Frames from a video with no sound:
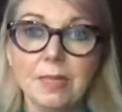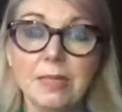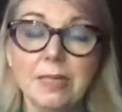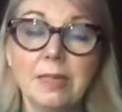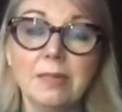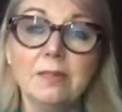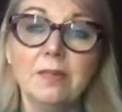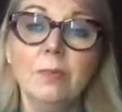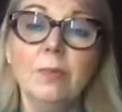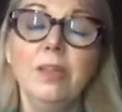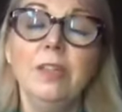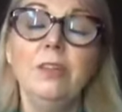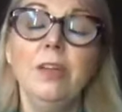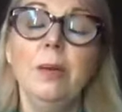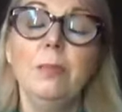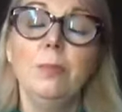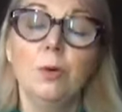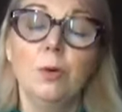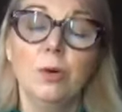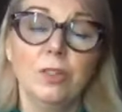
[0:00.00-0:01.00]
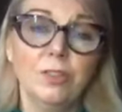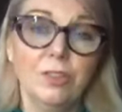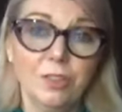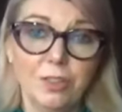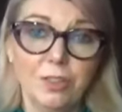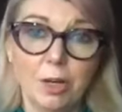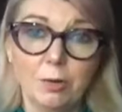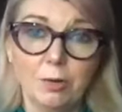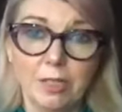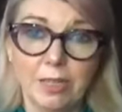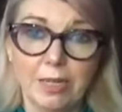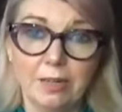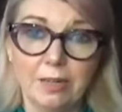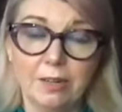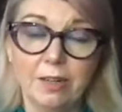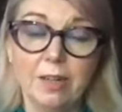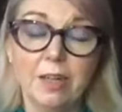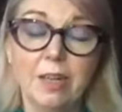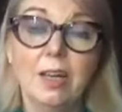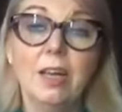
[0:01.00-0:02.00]
Now, something important to note
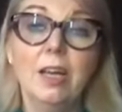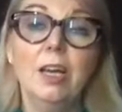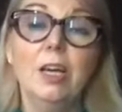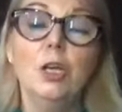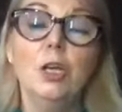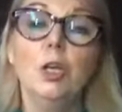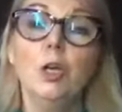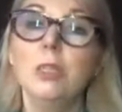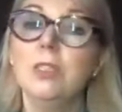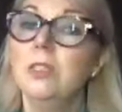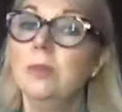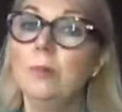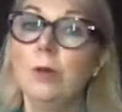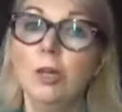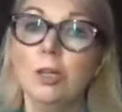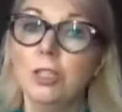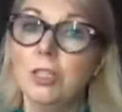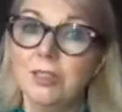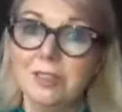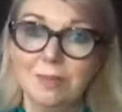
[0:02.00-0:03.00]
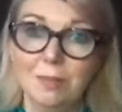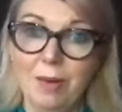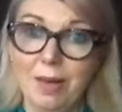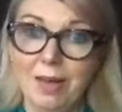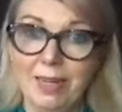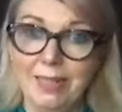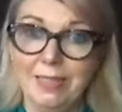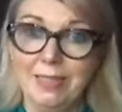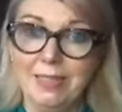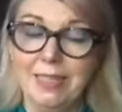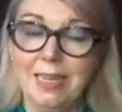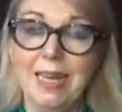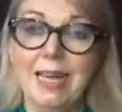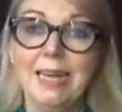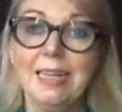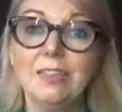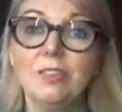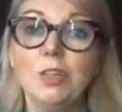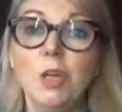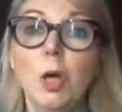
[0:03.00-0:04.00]
here, your subconscious mind
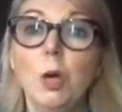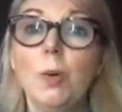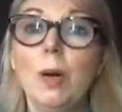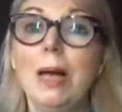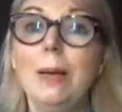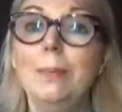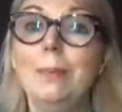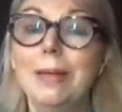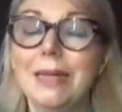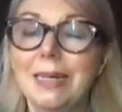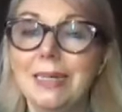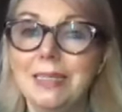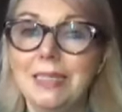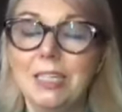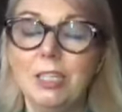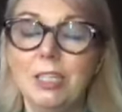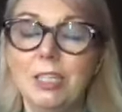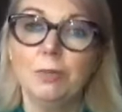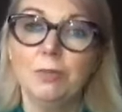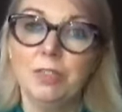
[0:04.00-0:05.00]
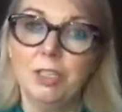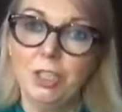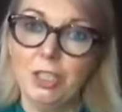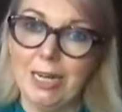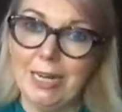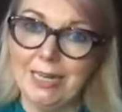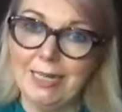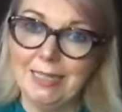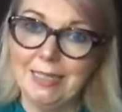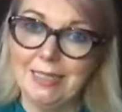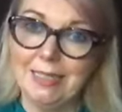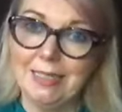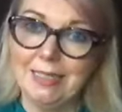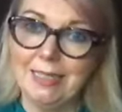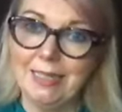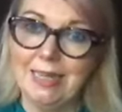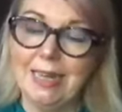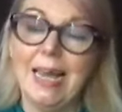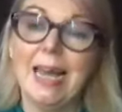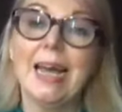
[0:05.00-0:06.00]
has no ability to reject
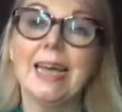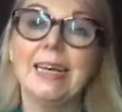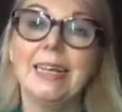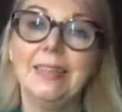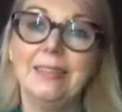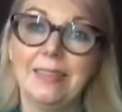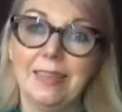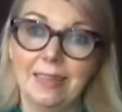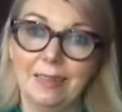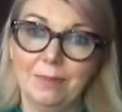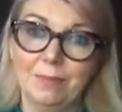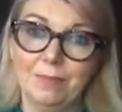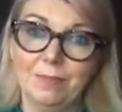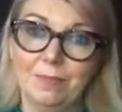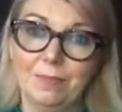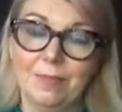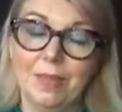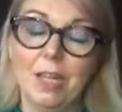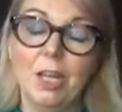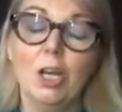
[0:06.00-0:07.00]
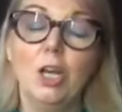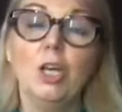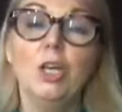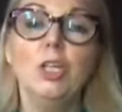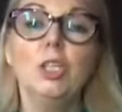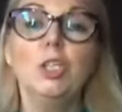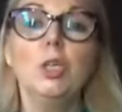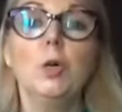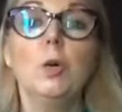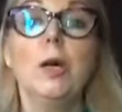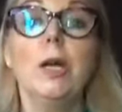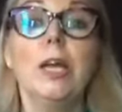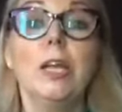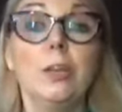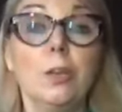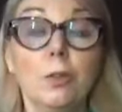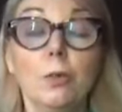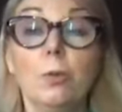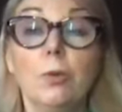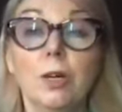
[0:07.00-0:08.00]
anything. So
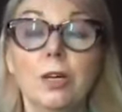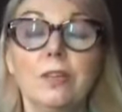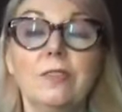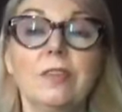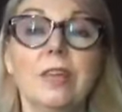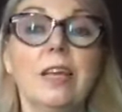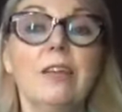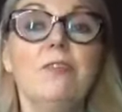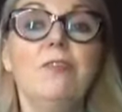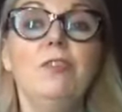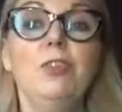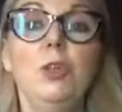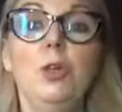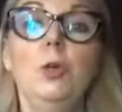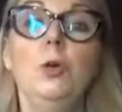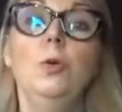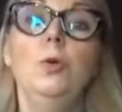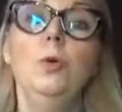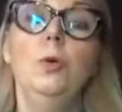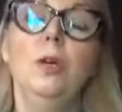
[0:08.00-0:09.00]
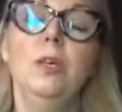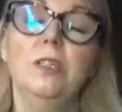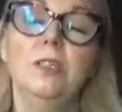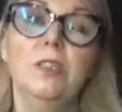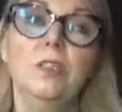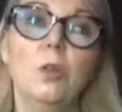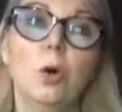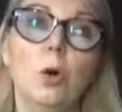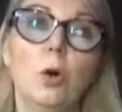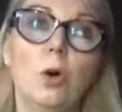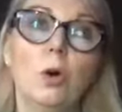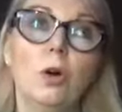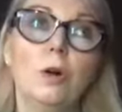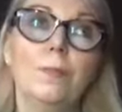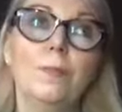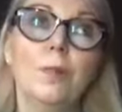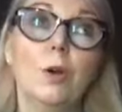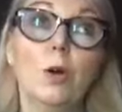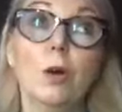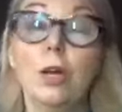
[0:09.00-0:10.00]
in other words, if you
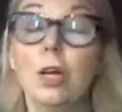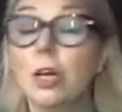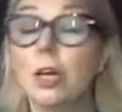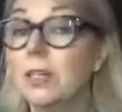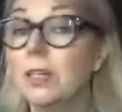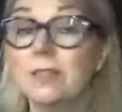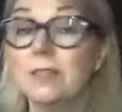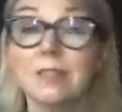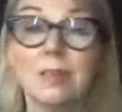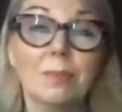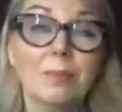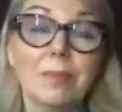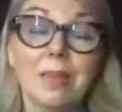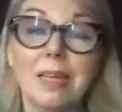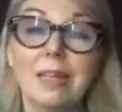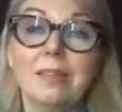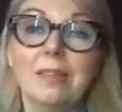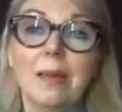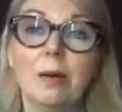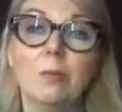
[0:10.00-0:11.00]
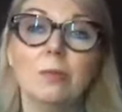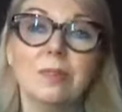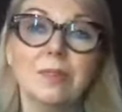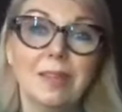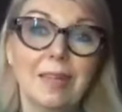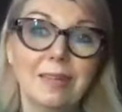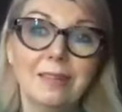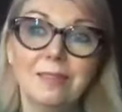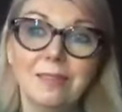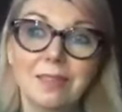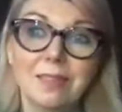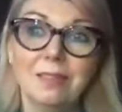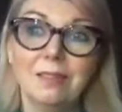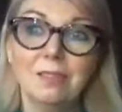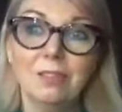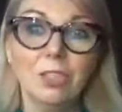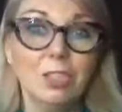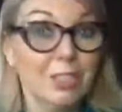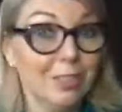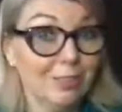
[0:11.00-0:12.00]
saw or heard something that was less
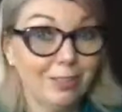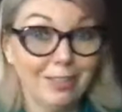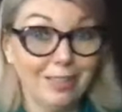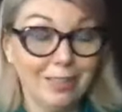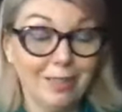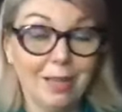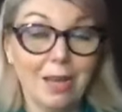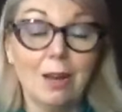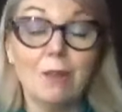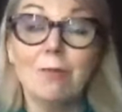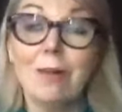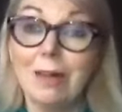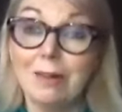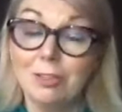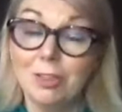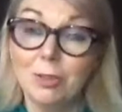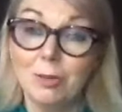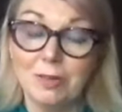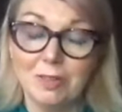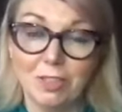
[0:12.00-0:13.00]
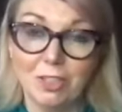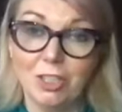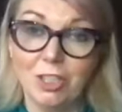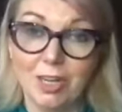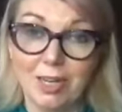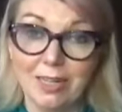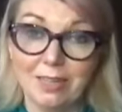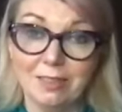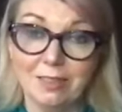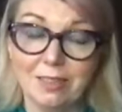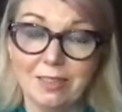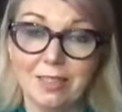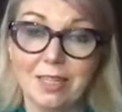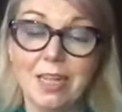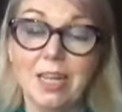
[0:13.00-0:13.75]
than cheery around you as a child,